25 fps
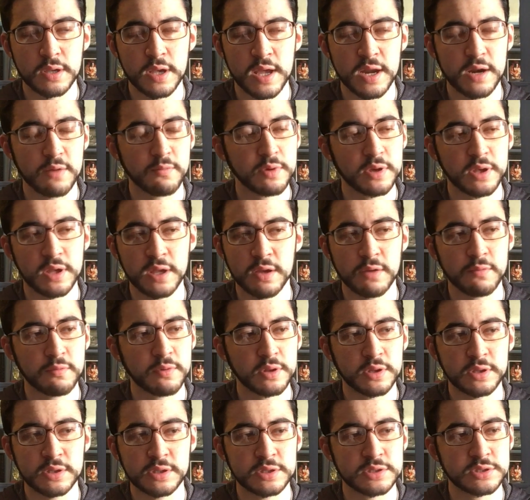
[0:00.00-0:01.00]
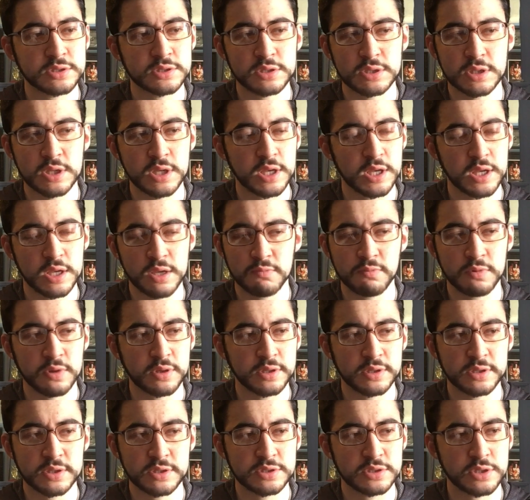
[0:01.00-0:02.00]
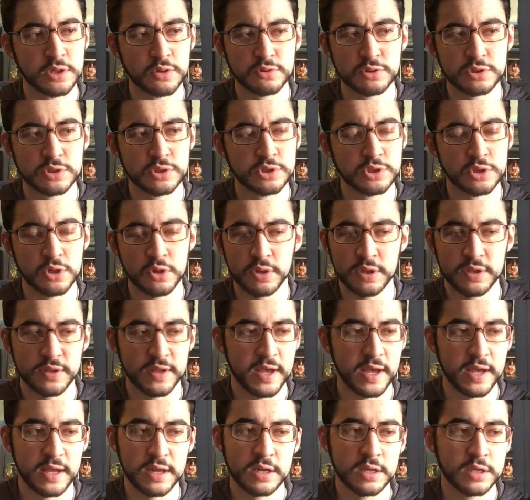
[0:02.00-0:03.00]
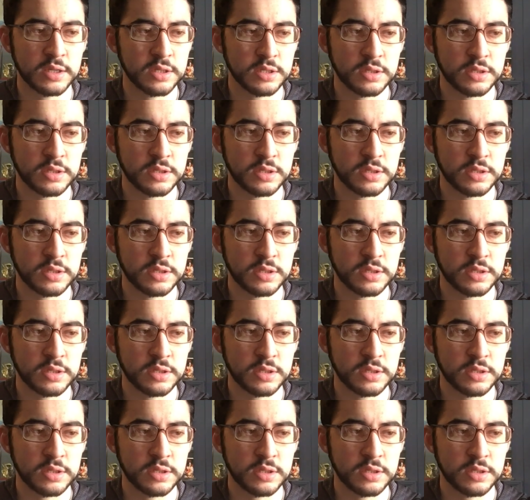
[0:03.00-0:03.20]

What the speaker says: And it really does goes to show you that,